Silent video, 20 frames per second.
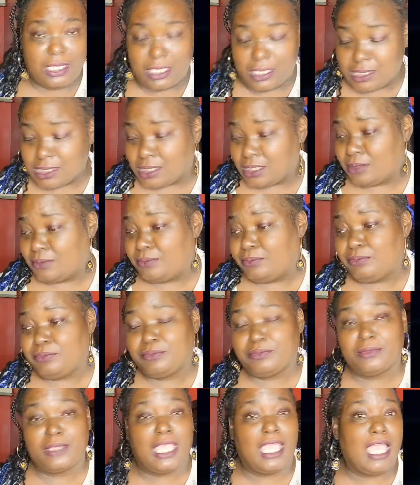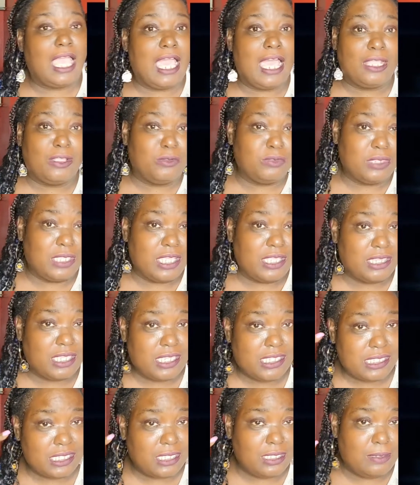Listen. I don't
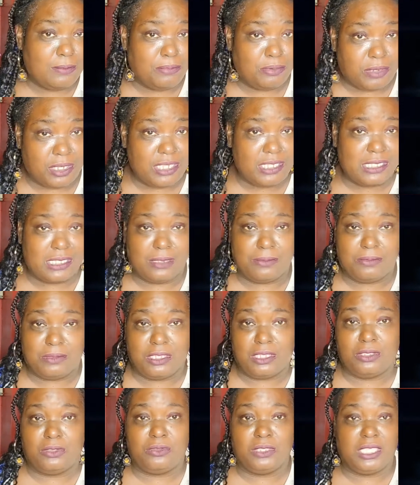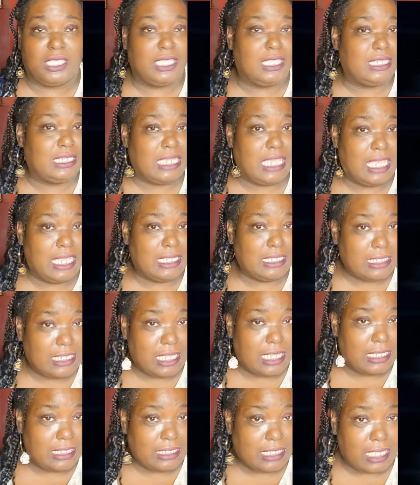think there's any brains up there, okay? Knock,
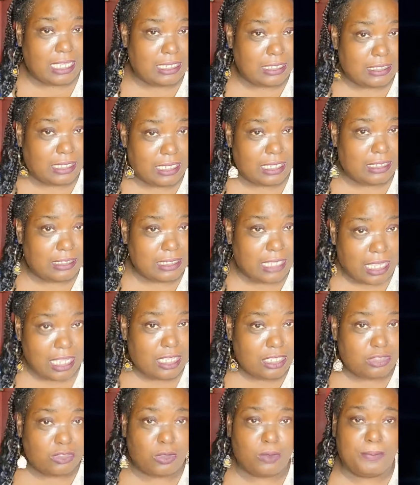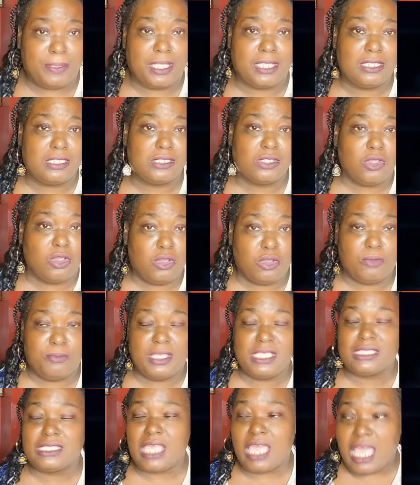knock, knock, knock, knock. Nobody's
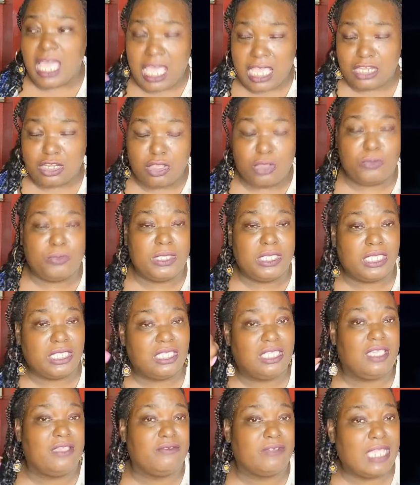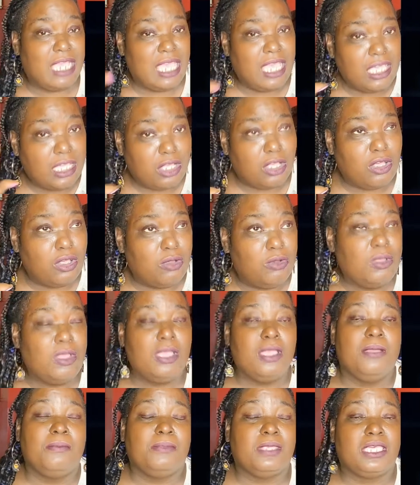home. It's hollow. We can hear an
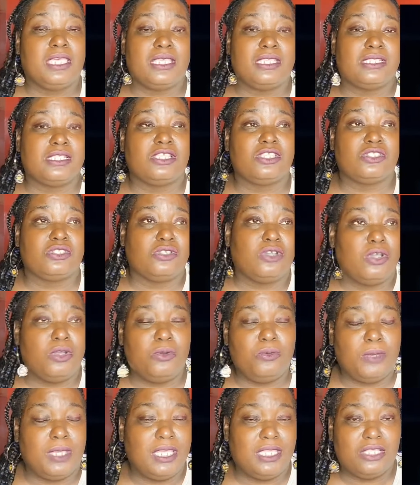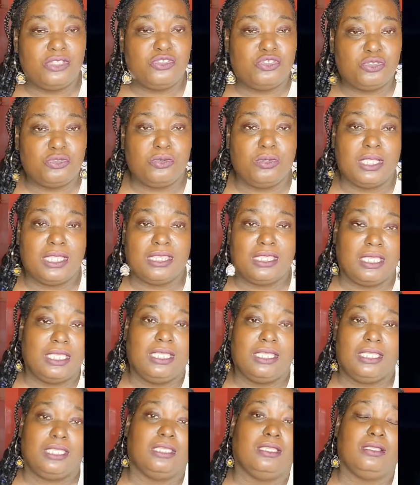echo because there's no way that you are
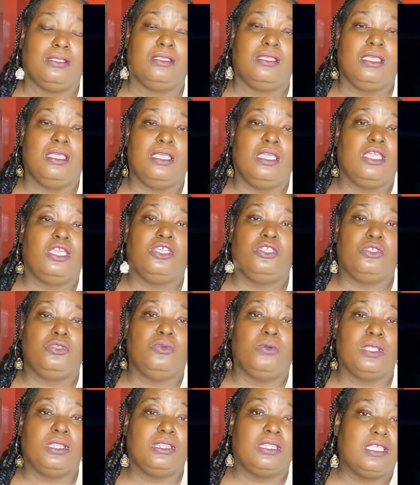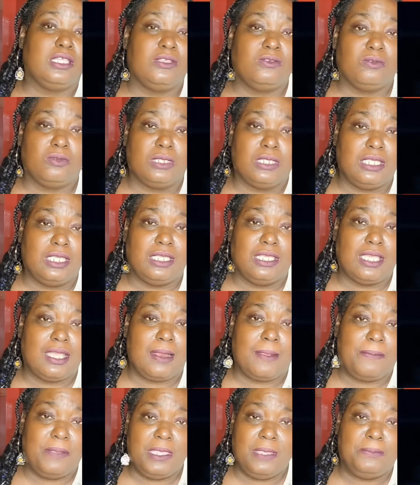thinking and you are literally
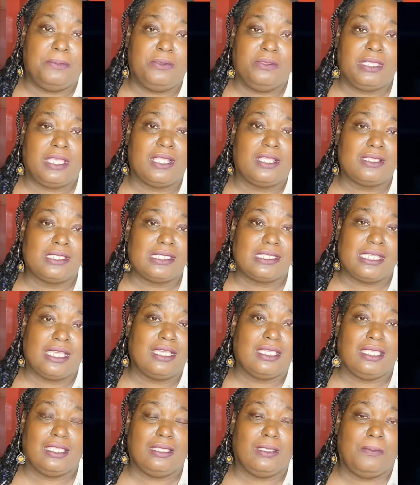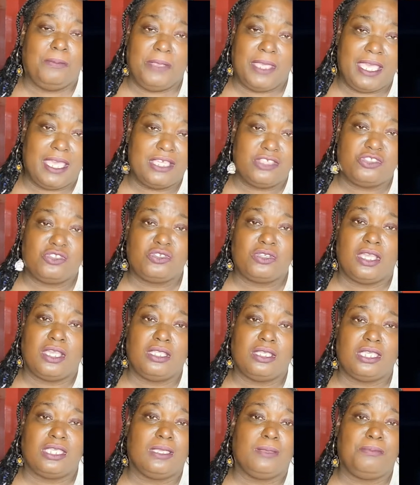got people that are stuck in the past
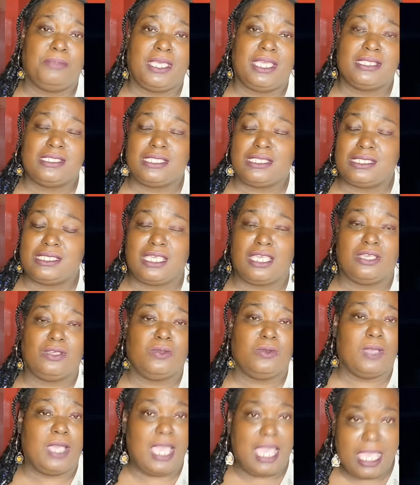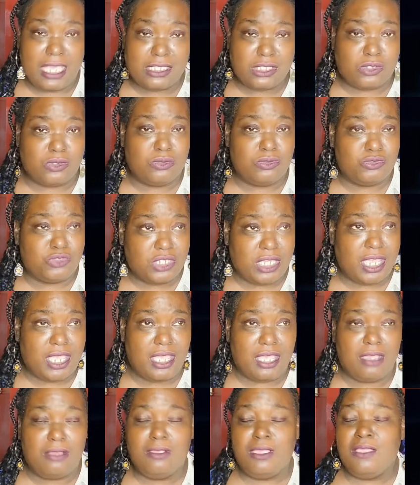trying to get back to going high school
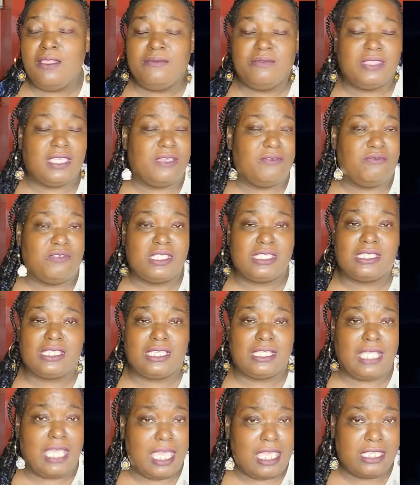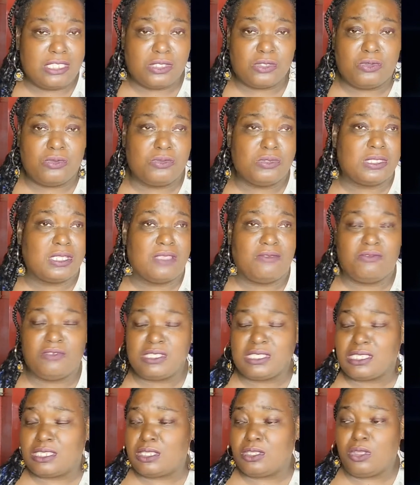child. They visiting high schools. They
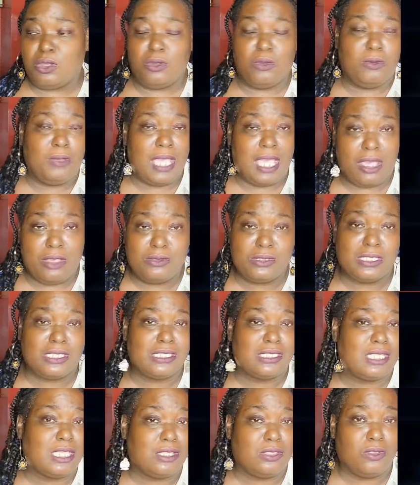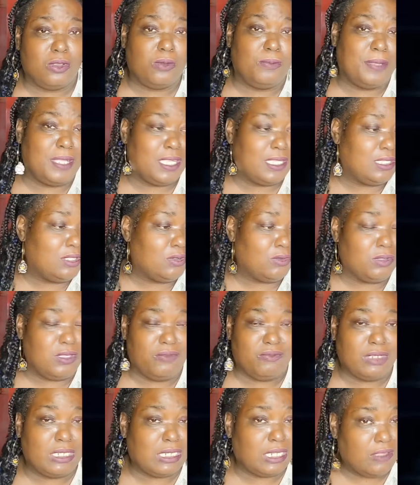visiting old houses that nobody
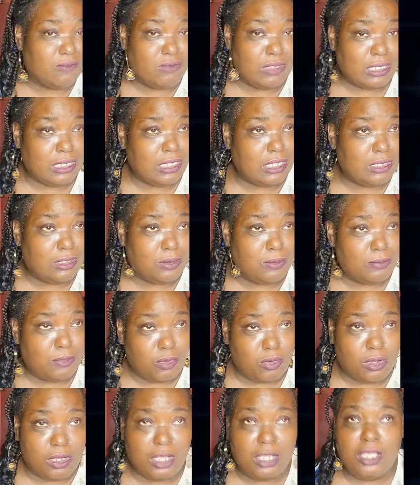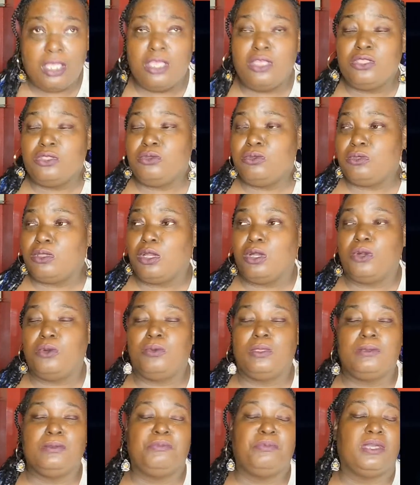don't even live in there no more. You
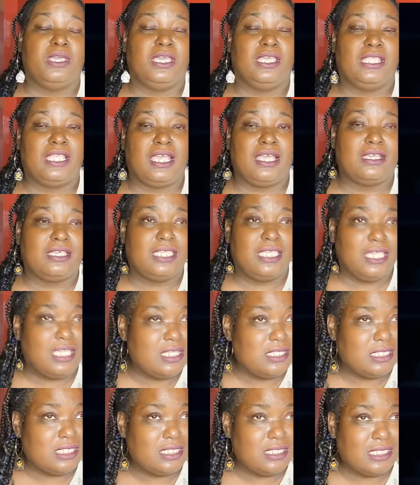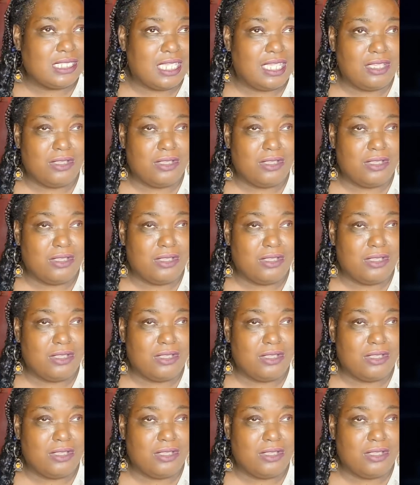know, we putting our kids in